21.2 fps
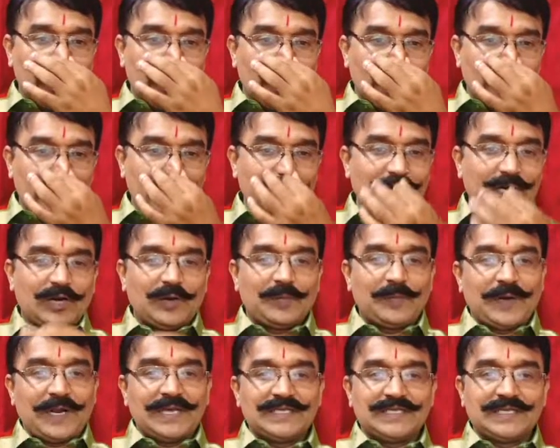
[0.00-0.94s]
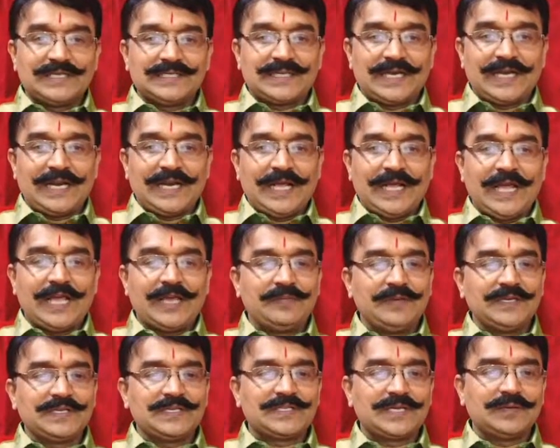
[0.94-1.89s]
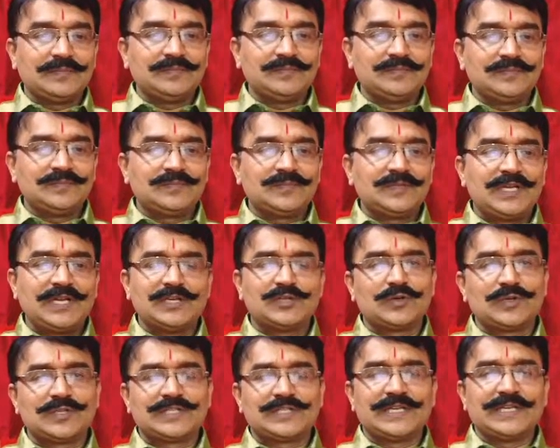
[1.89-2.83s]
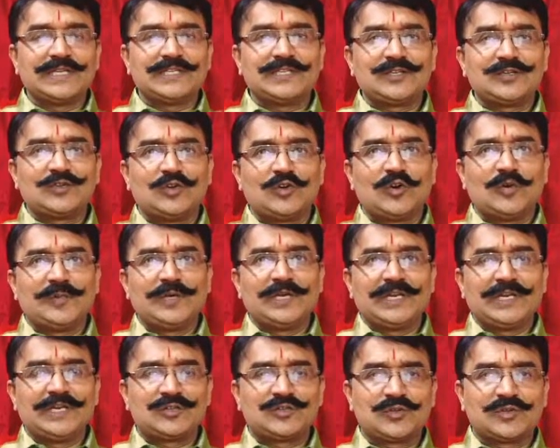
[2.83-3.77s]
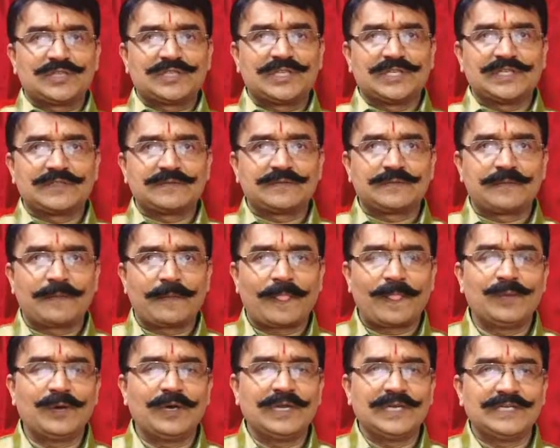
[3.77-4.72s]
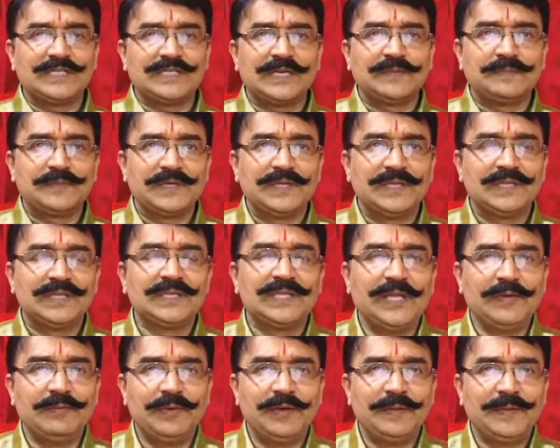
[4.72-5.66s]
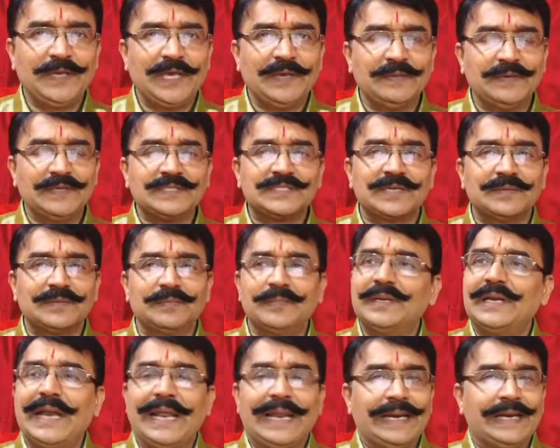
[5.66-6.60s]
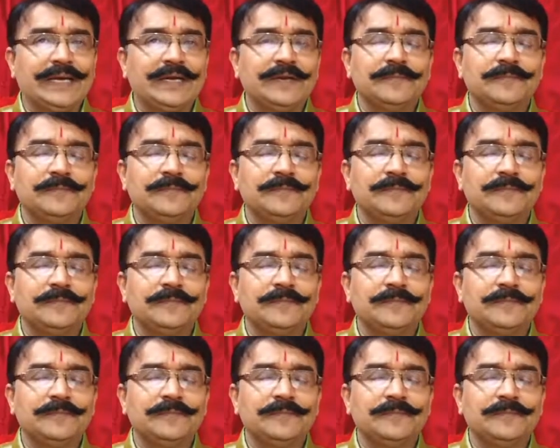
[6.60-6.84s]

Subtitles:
enterprises are having some resources, economic resources. For example, they will be having some land,